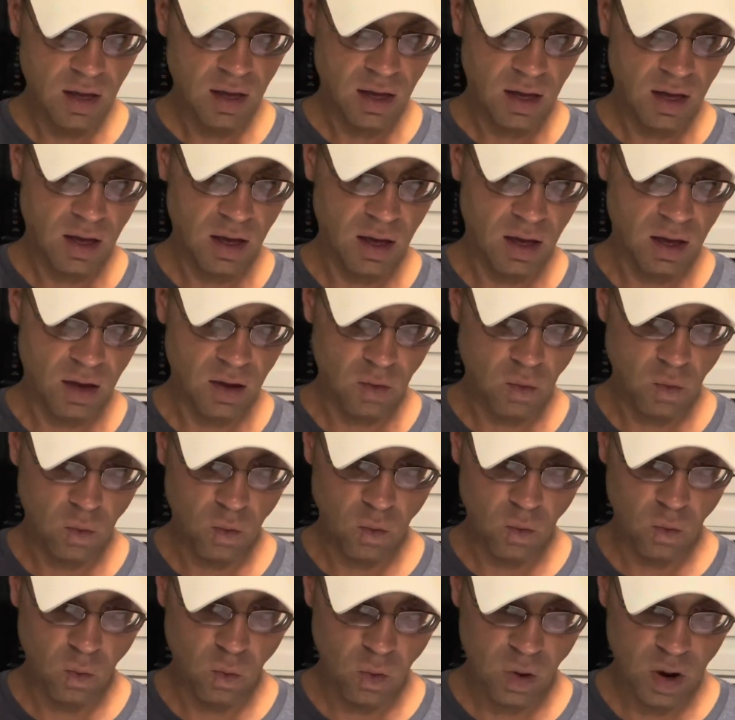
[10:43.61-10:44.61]

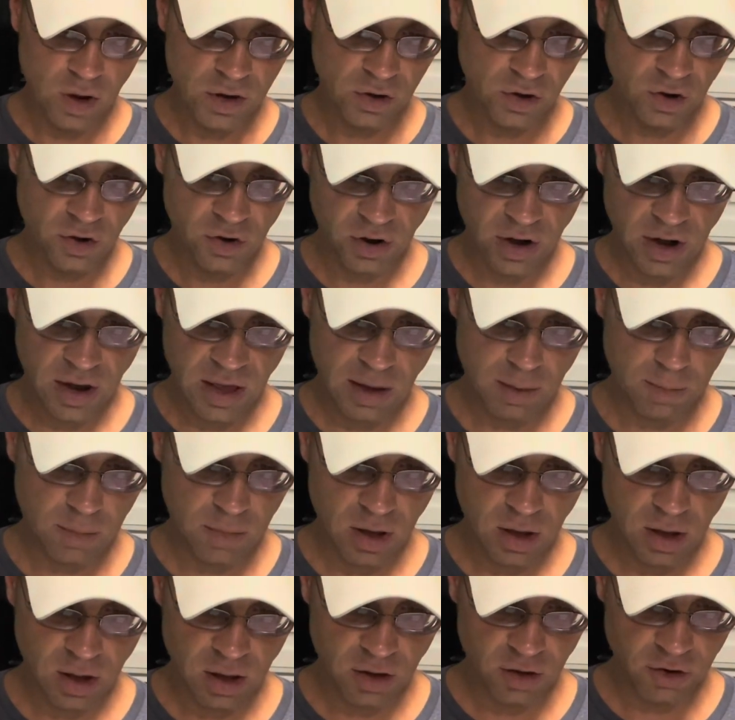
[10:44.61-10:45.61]
1 gram
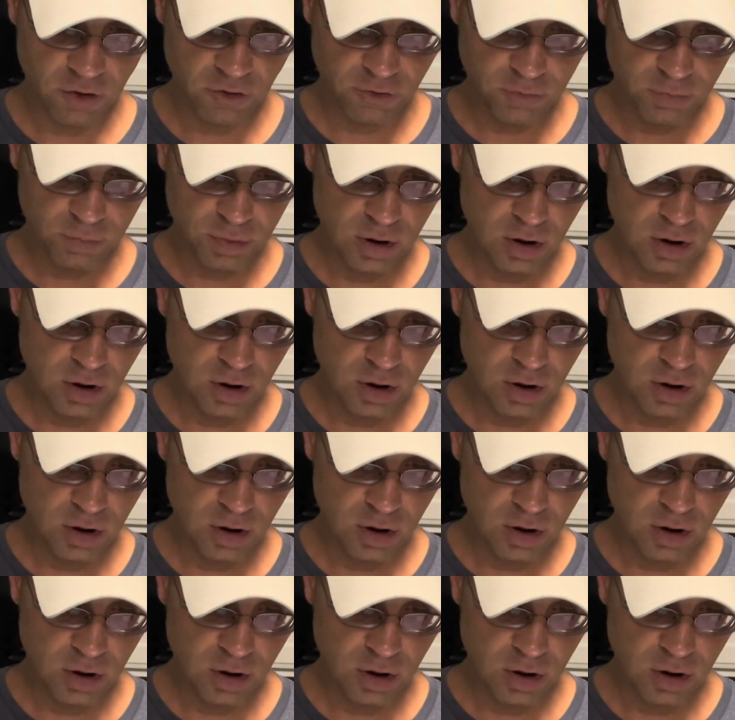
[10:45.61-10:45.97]
of